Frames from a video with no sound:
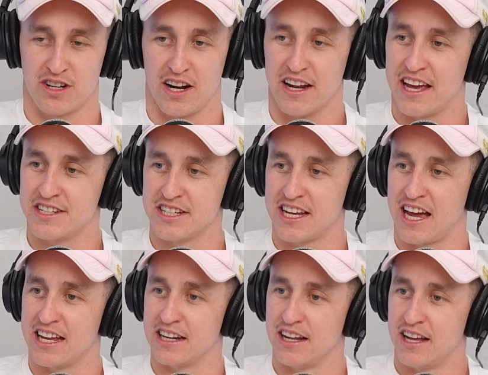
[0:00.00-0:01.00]
trying to
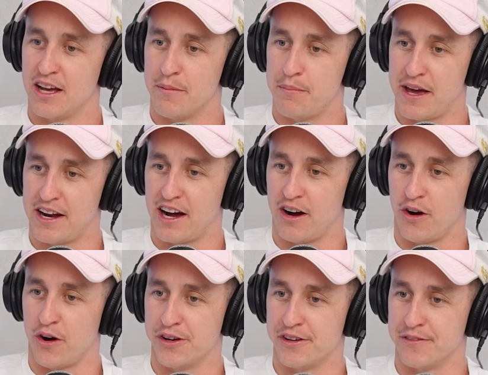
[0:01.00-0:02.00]
educate better
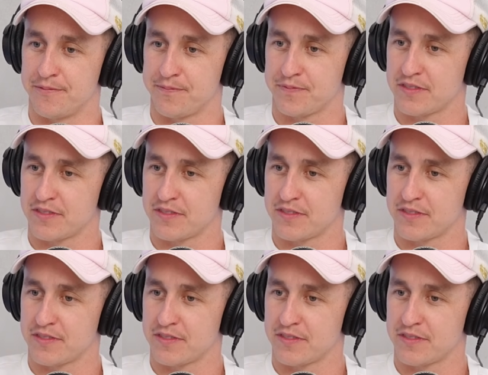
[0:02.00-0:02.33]
on